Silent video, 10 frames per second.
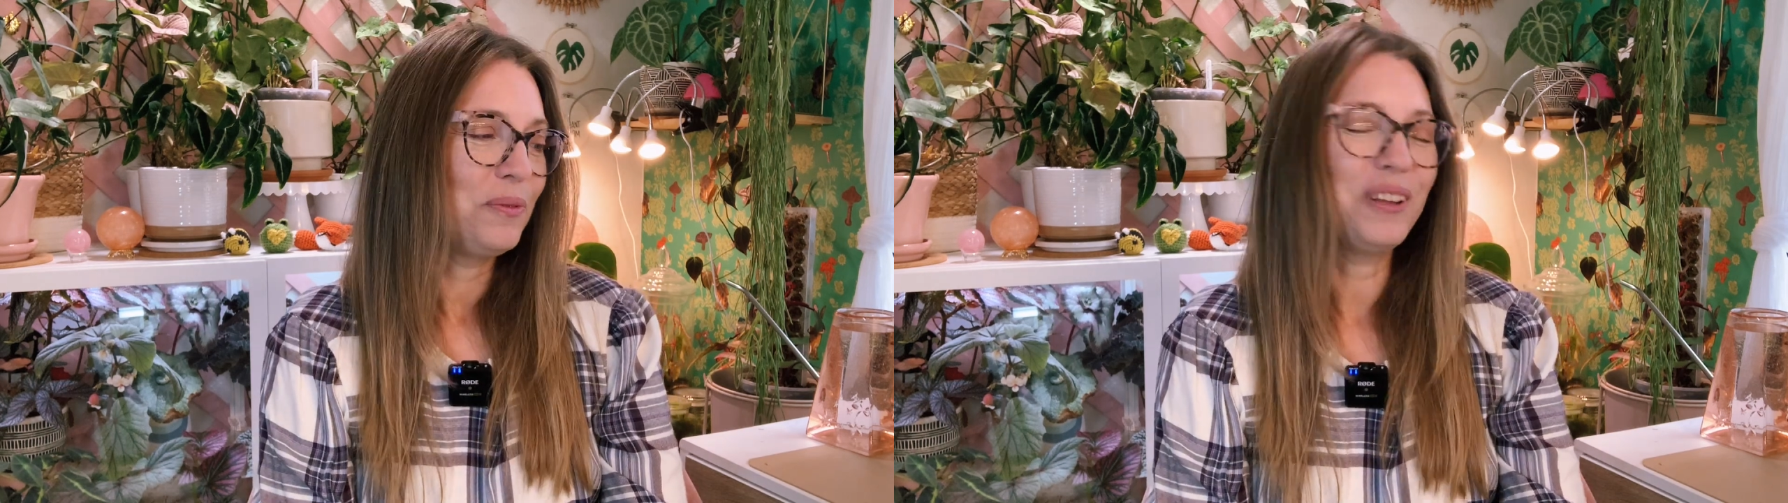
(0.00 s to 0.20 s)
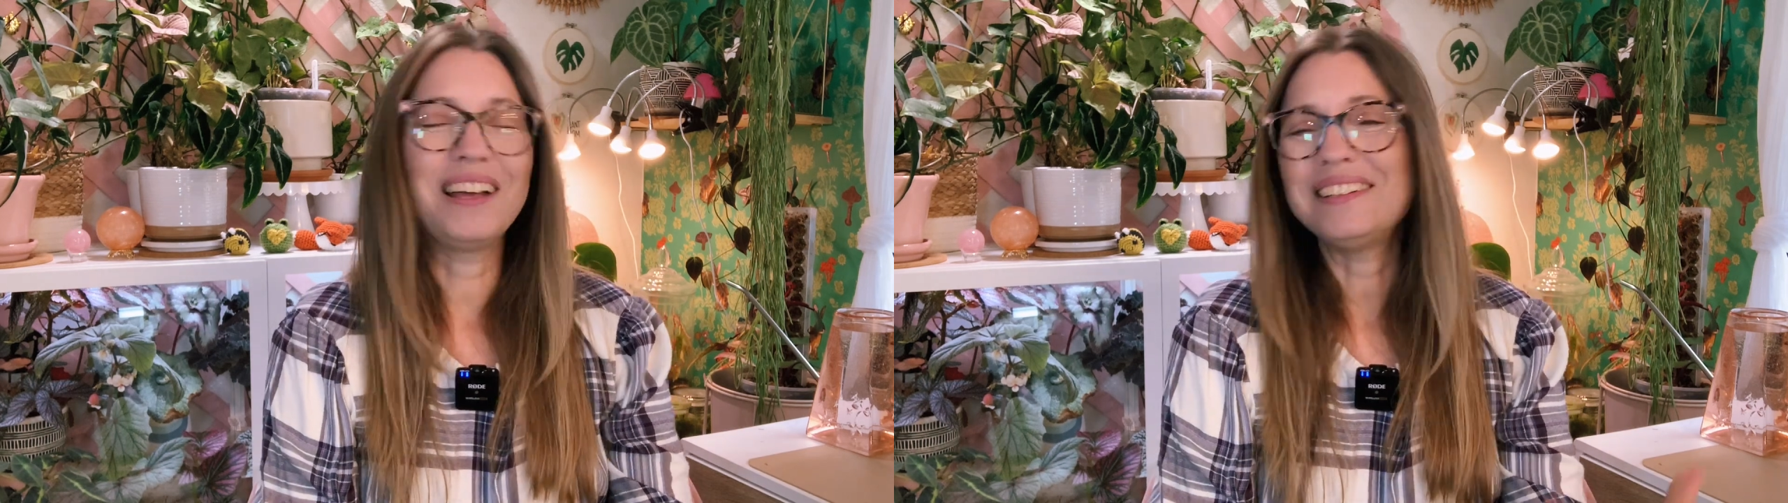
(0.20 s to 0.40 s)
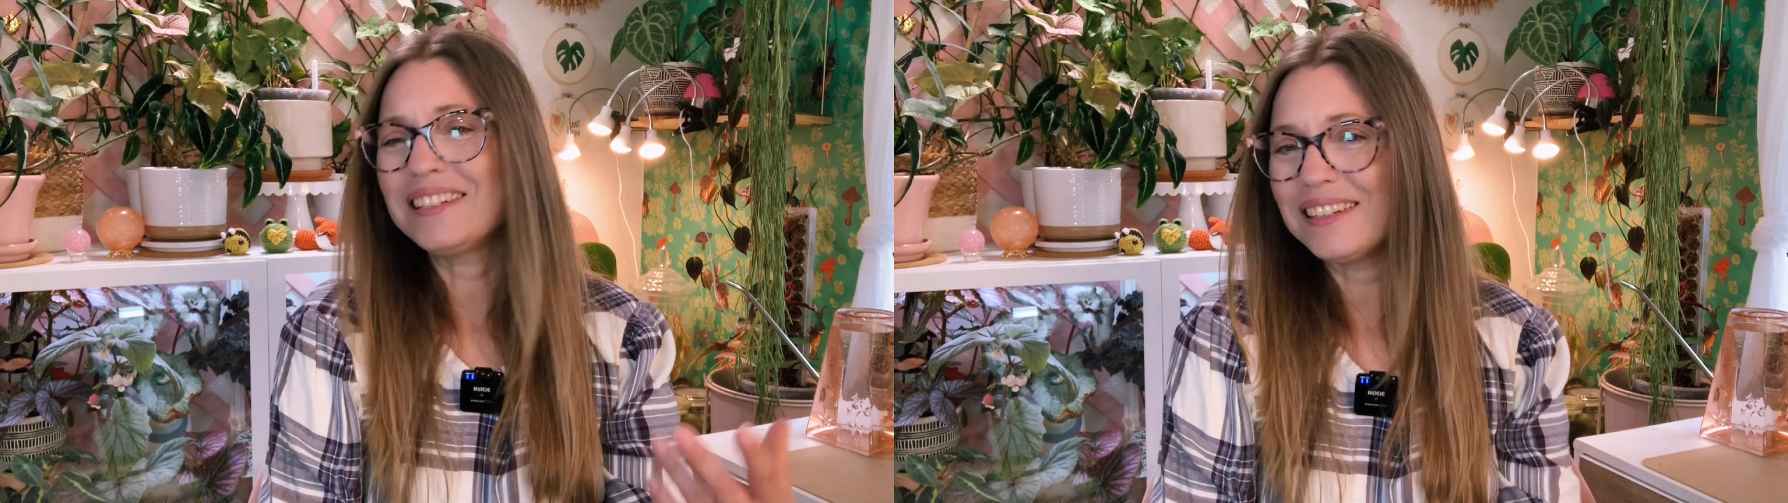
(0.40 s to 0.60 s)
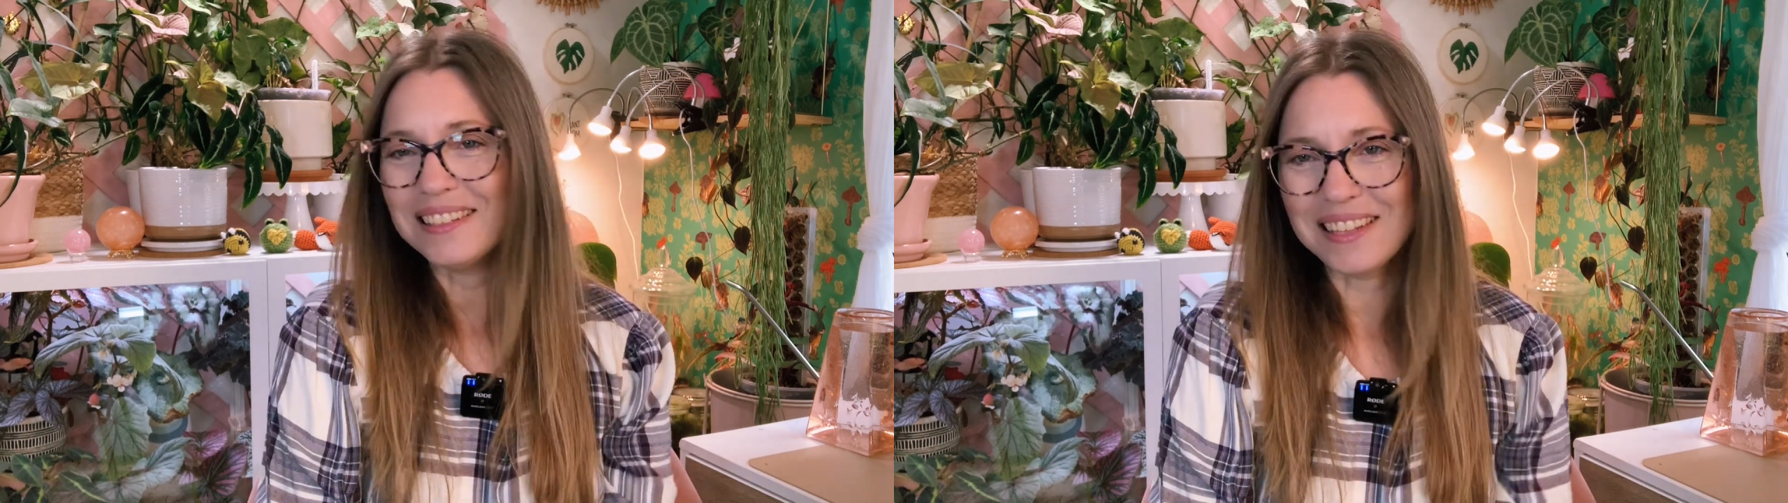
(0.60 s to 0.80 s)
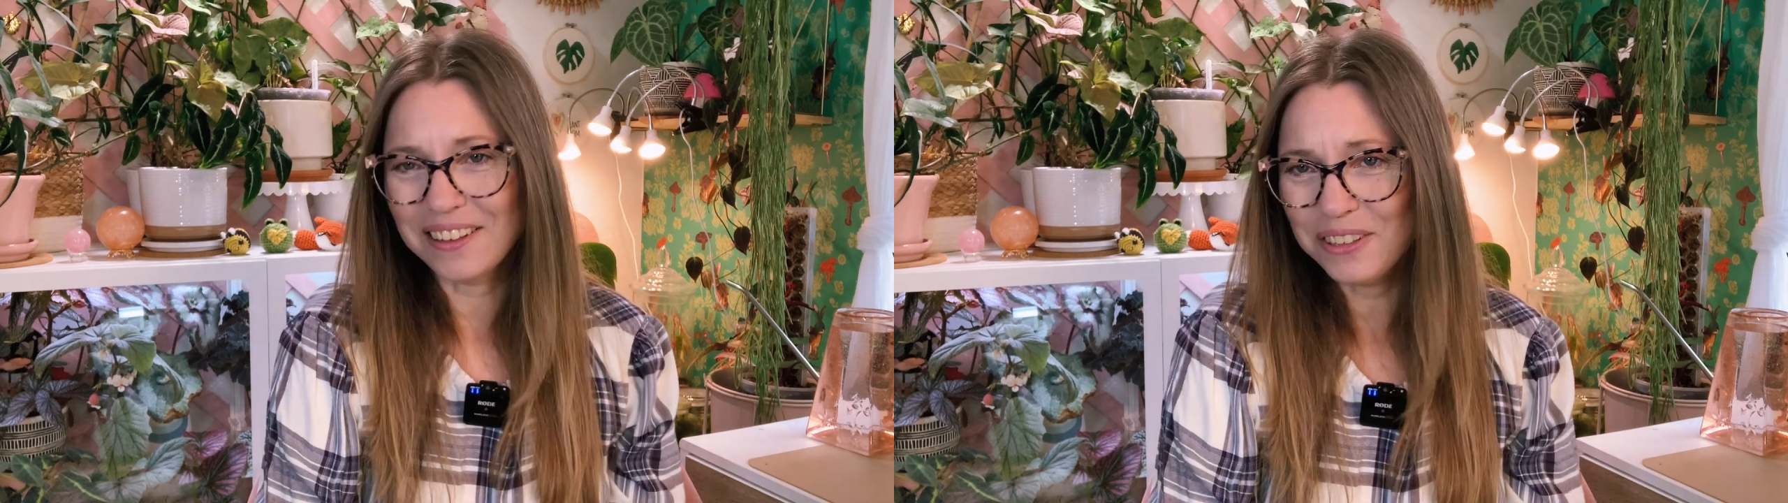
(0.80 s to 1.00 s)
well, I'm just
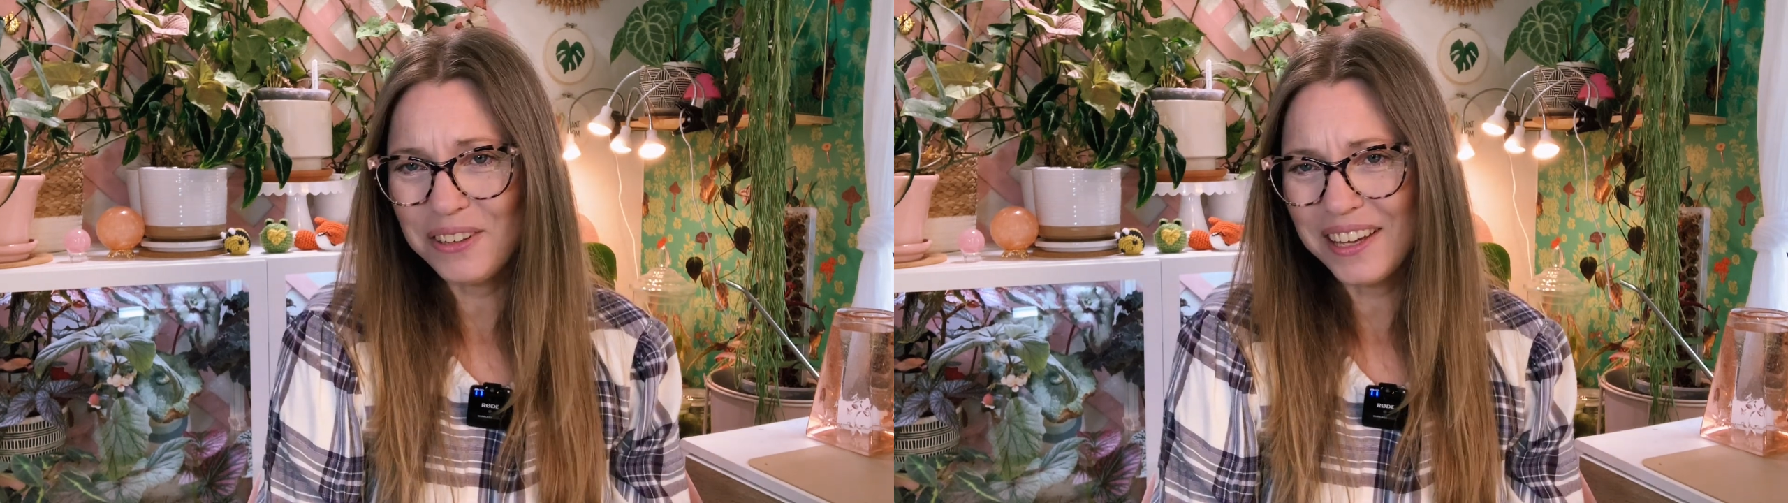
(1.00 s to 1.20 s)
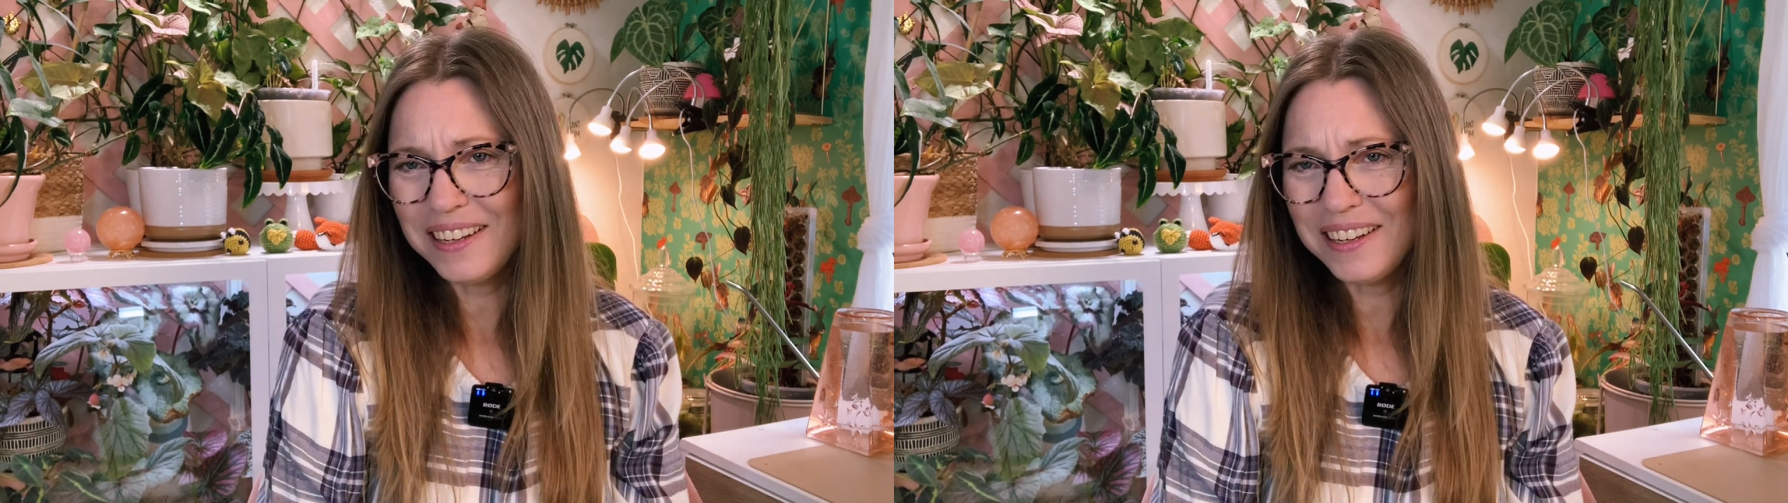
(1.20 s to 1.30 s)
going to tell you,